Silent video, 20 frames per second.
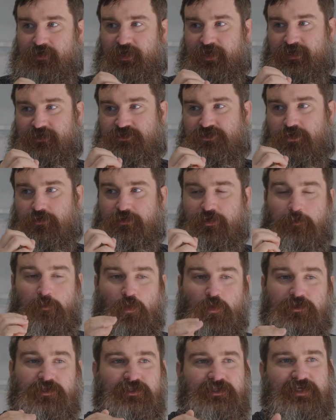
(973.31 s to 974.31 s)
And so the
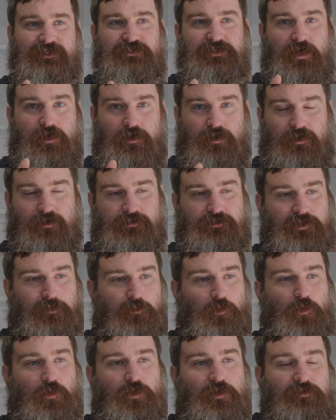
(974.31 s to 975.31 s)
more that they talked, the
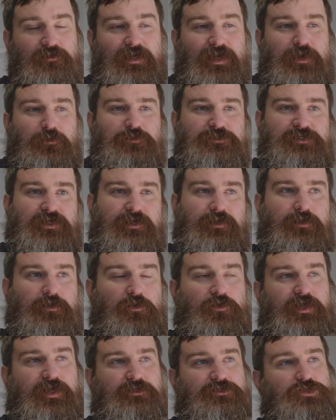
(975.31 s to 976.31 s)
more that I was like,
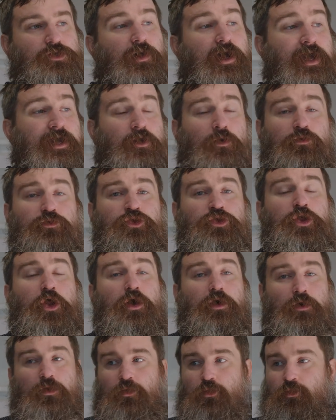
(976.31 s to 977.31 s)
okay, so I don't
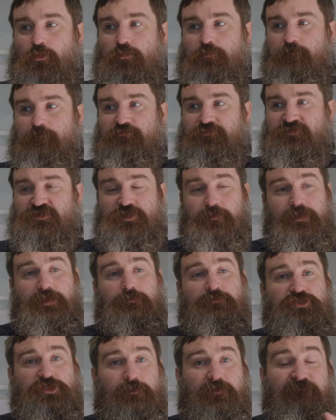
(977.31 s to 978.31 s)
know, to be
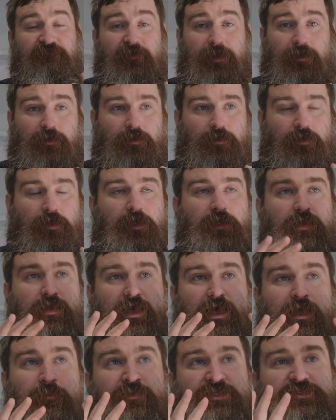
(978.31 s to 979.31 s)
fair,
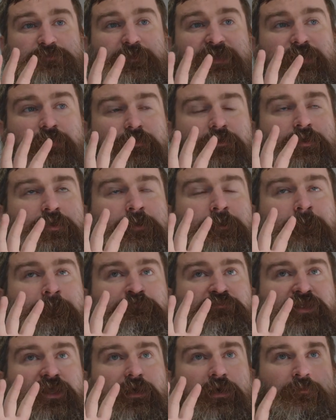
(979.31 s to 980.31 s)
I'm going
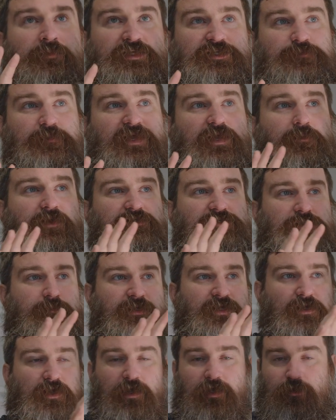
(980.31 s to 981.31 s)
to speak about
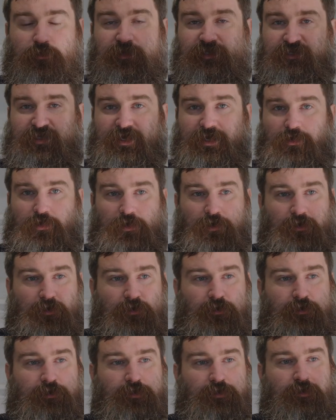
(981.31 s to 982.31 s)
something concrete that I
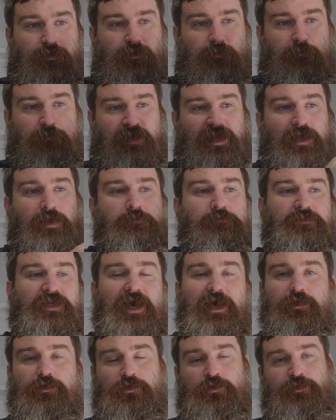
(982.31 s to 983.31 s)
heard, but I'm
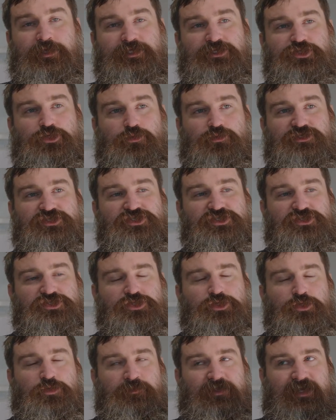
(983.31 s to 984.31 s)
not going to
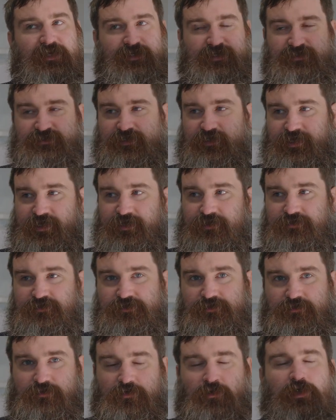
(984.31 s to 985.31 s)
assume that it is the
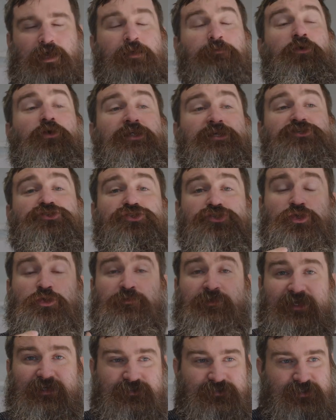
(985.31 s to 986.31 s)
case. Or I'm going to assume
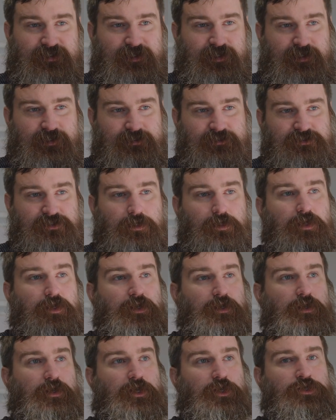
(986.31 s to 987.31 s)
that it's the case,
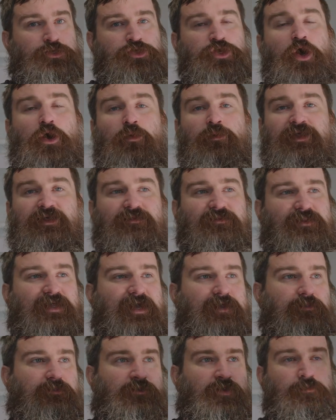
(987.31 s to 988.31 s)
knowing
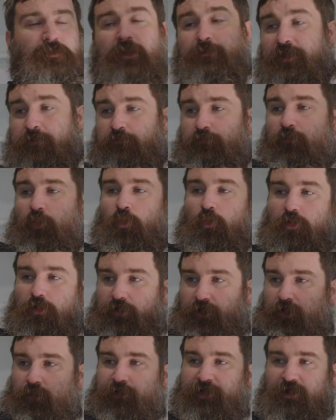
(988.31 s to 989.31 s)
that there may be more
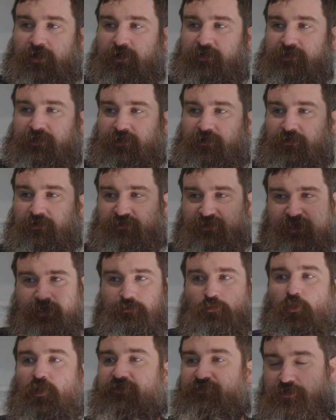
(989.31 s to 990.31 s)
going on there
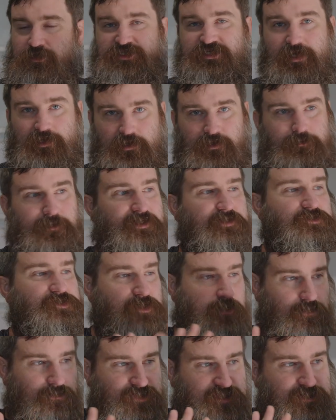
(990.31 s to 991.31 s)
than what they're telling me. Oh, wow.
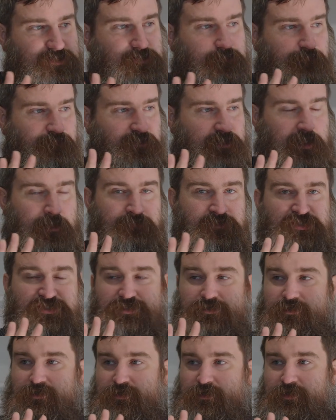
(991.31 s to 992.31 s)
So just... It always
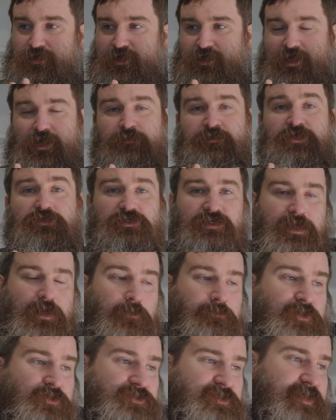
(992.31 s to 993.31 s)
is. I'm
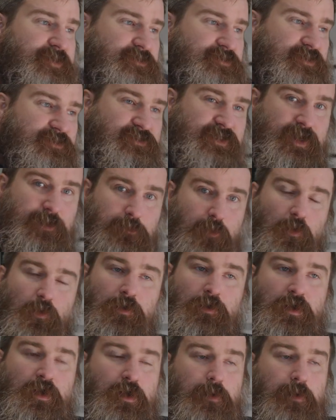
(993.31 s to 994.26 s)
using it as an example.